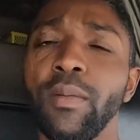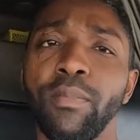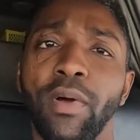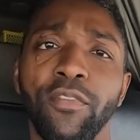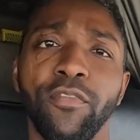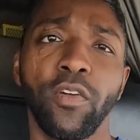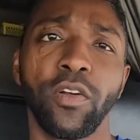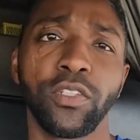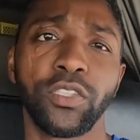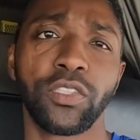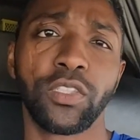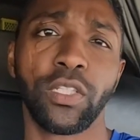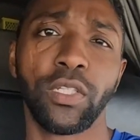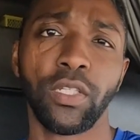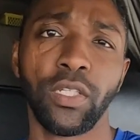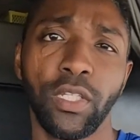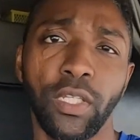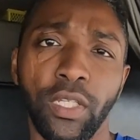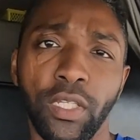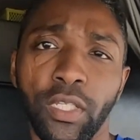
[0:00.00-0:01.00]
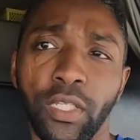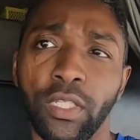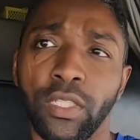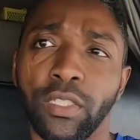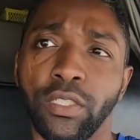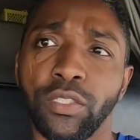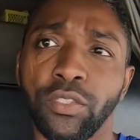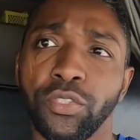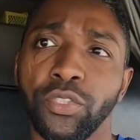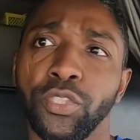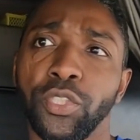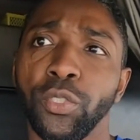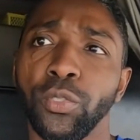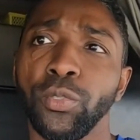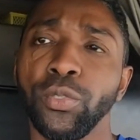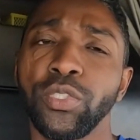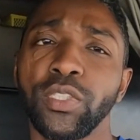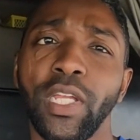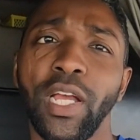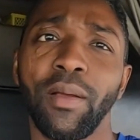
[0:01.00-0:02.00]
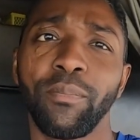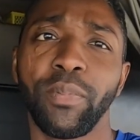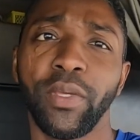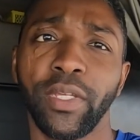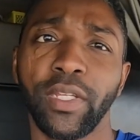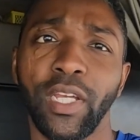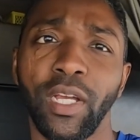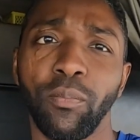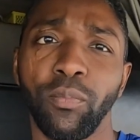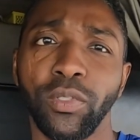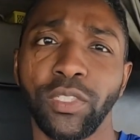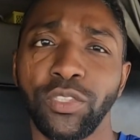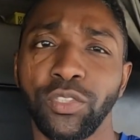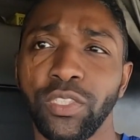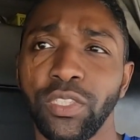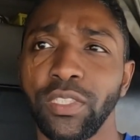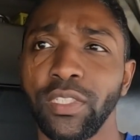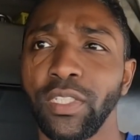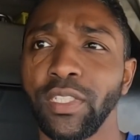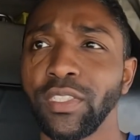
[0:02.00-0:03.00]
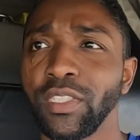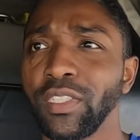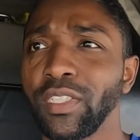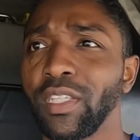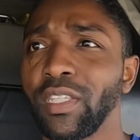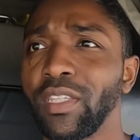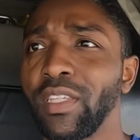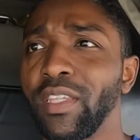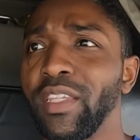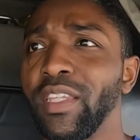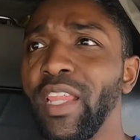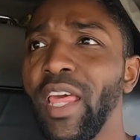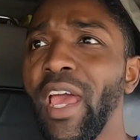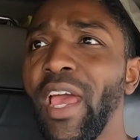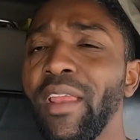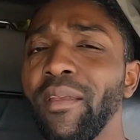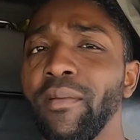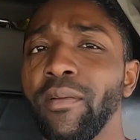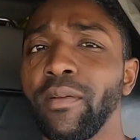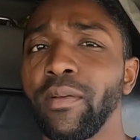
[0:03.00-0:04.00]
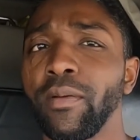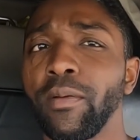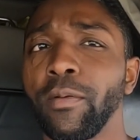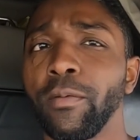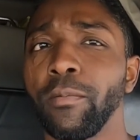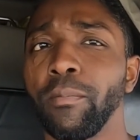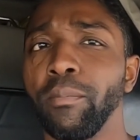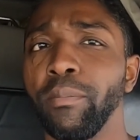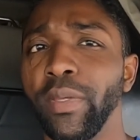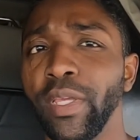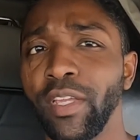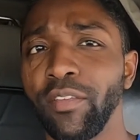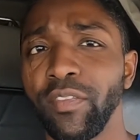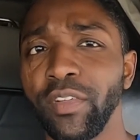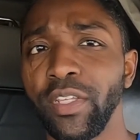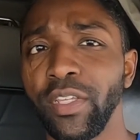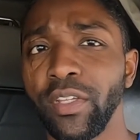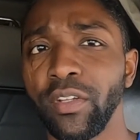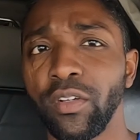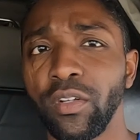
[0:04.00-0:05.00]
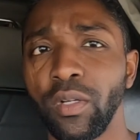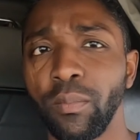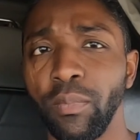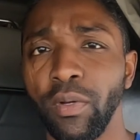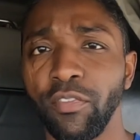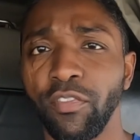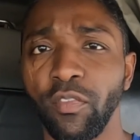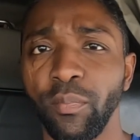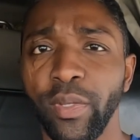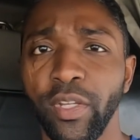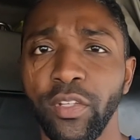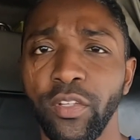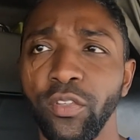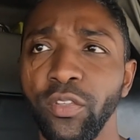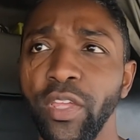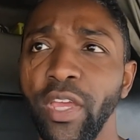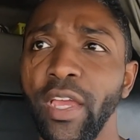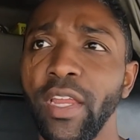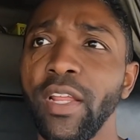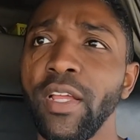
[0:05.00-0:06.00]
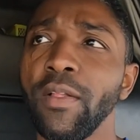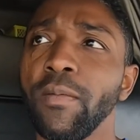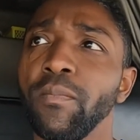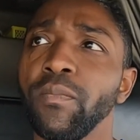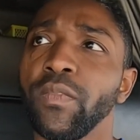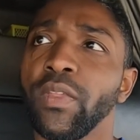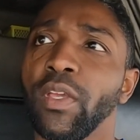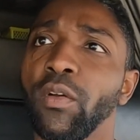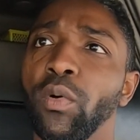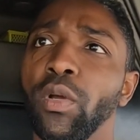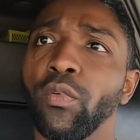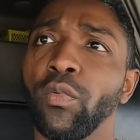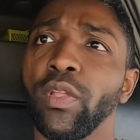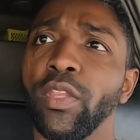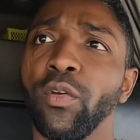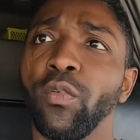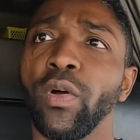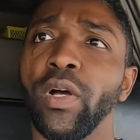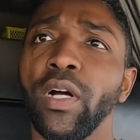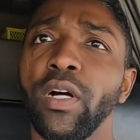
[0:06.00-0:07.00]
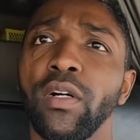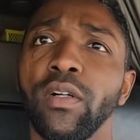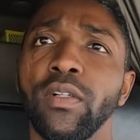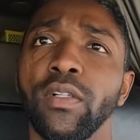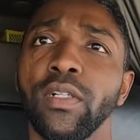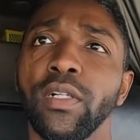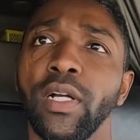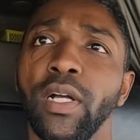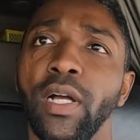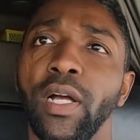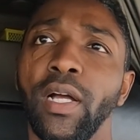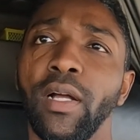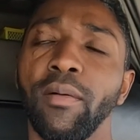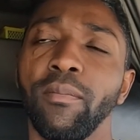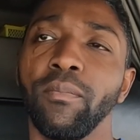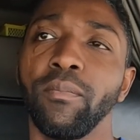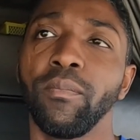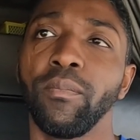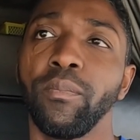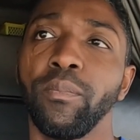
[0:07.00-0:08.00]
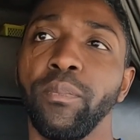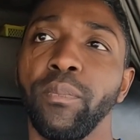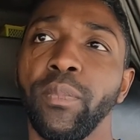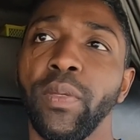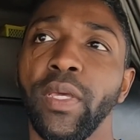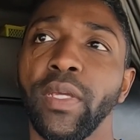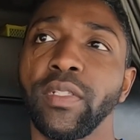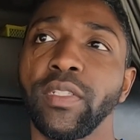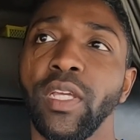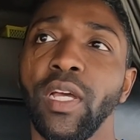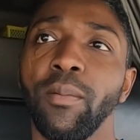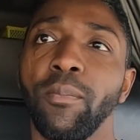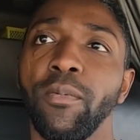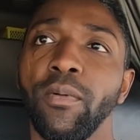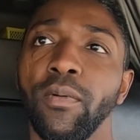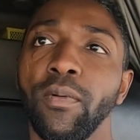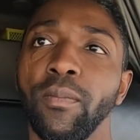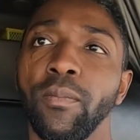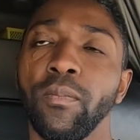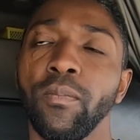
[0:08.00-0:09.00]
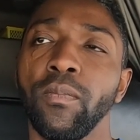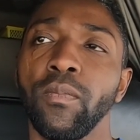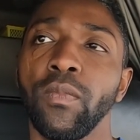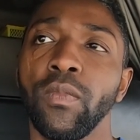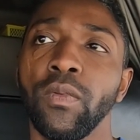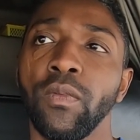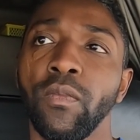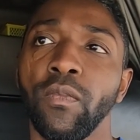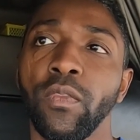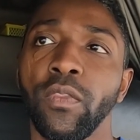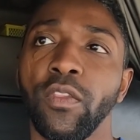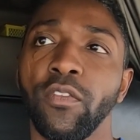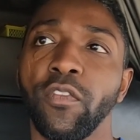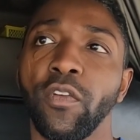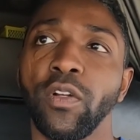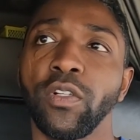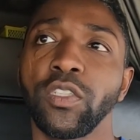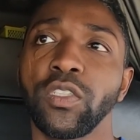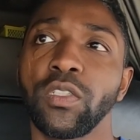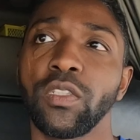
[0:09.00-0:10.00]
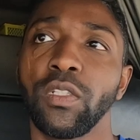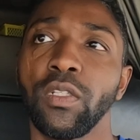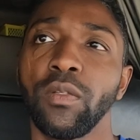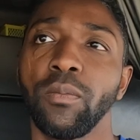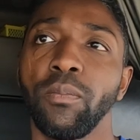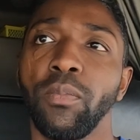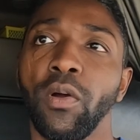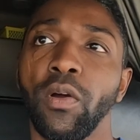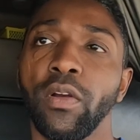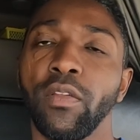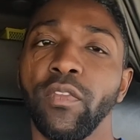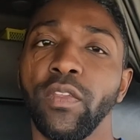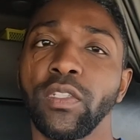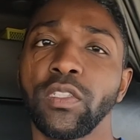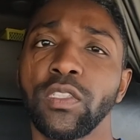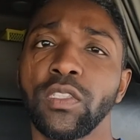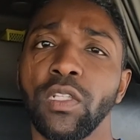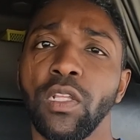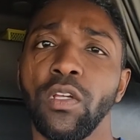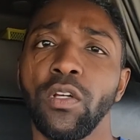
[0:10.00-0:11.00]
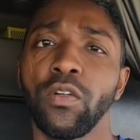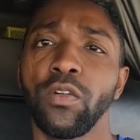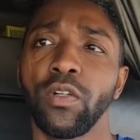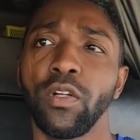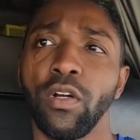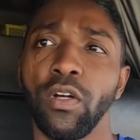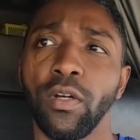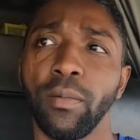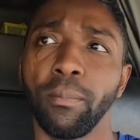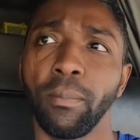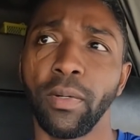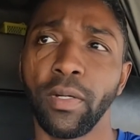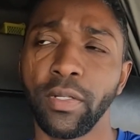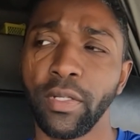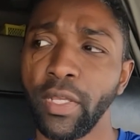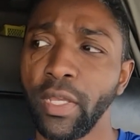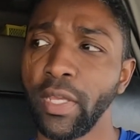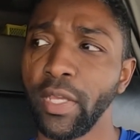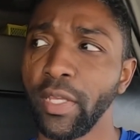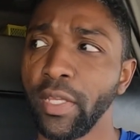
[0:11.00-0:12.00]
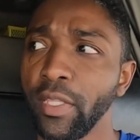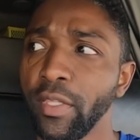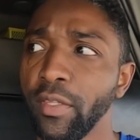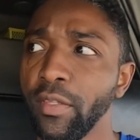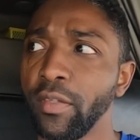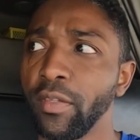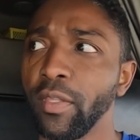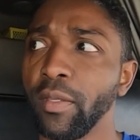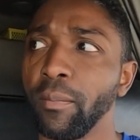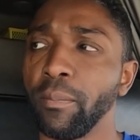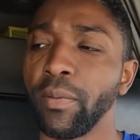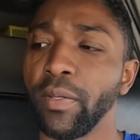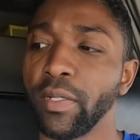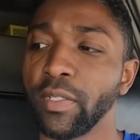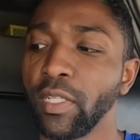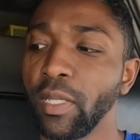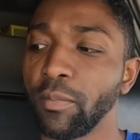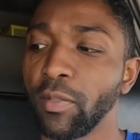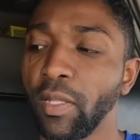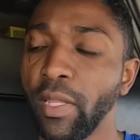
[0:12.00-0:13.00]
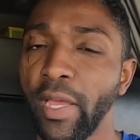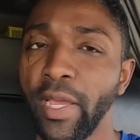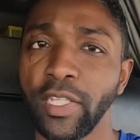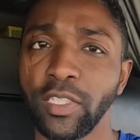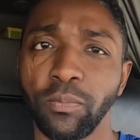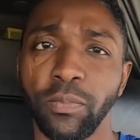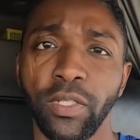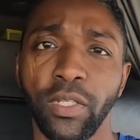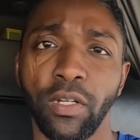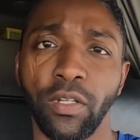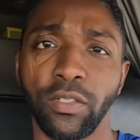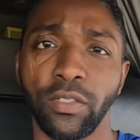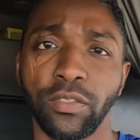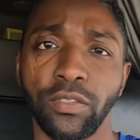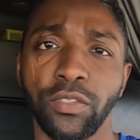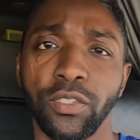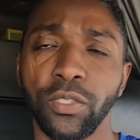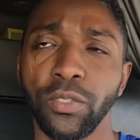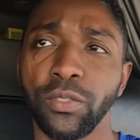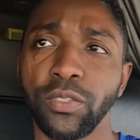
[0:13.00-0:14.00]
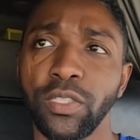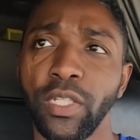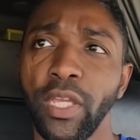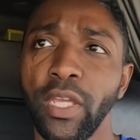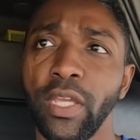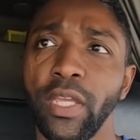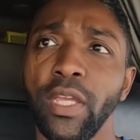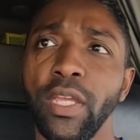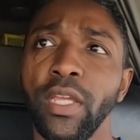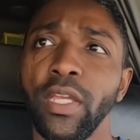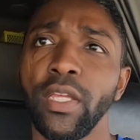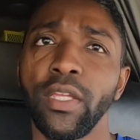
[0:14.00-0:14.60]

my first two-stop pickup, which isn't that big of a deal, but for me to do that, it went really well. Picked up the first part of this load on Monday, then picked up the last bit on Tuesday,